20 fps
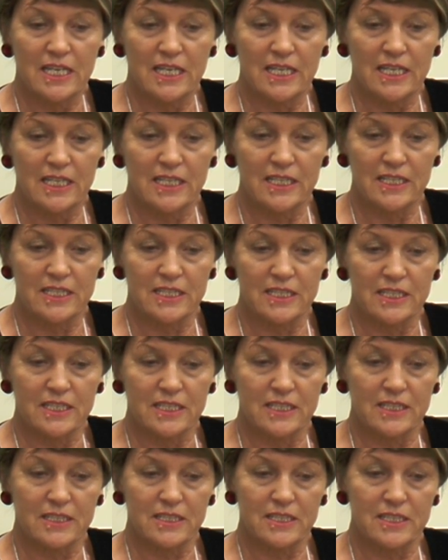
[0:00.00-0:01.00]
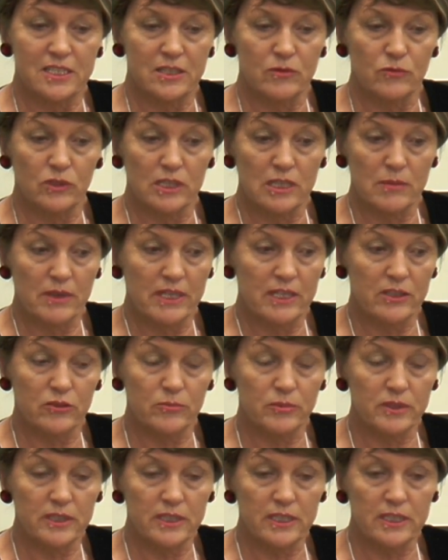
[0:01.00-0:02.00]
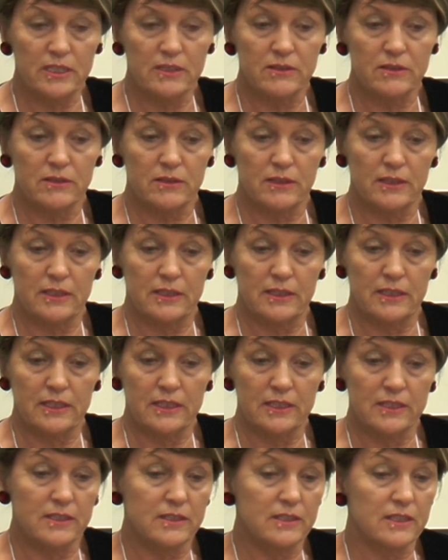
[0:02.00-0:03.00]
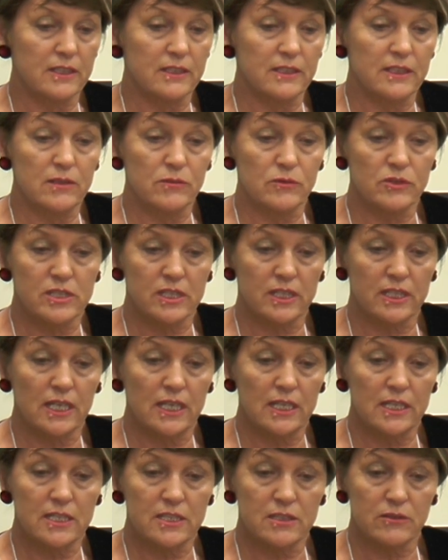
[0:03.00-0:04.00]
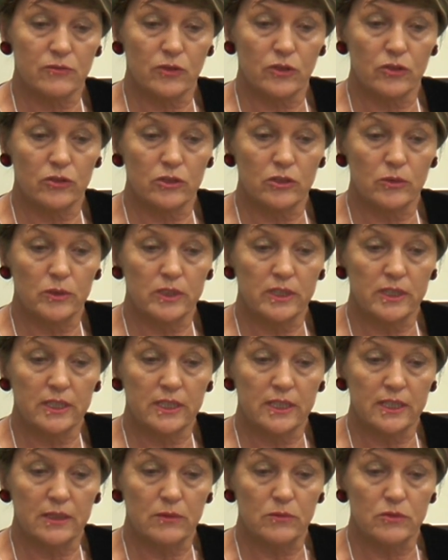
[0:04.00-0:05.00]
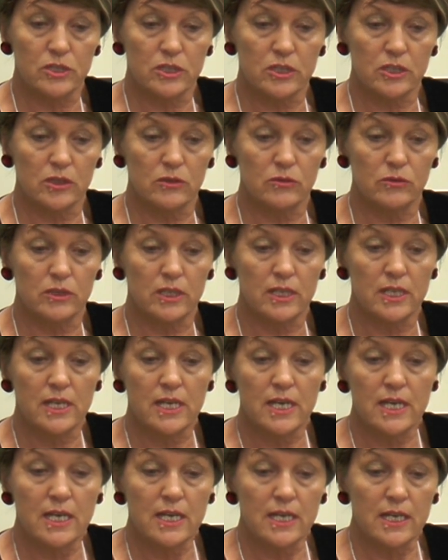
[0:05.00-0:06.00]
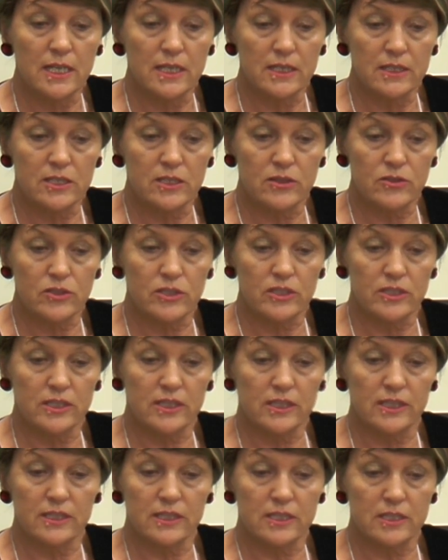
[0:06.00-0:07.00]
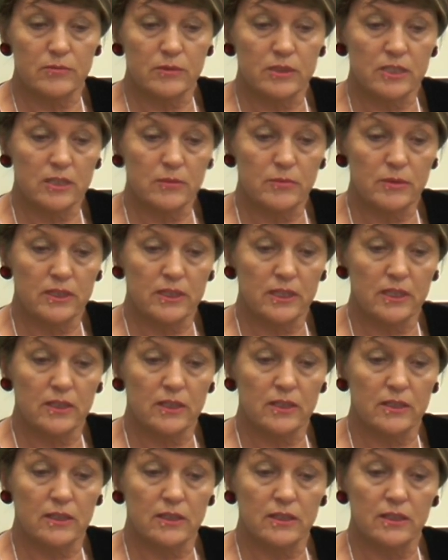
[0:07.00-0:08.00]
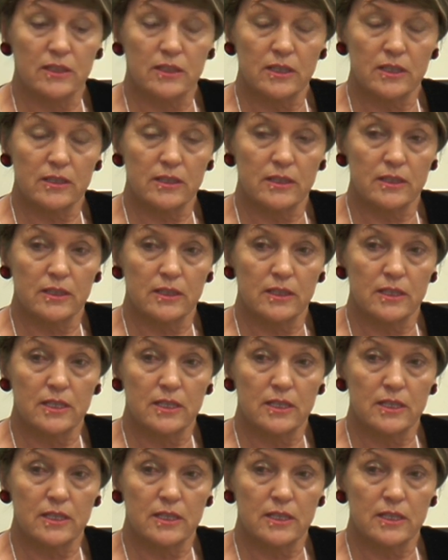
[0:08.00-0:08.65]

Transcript: And she said, "Well, he may not be there at the end," and that was the case. The following week he was killed, and so she didn't get Timothy back either.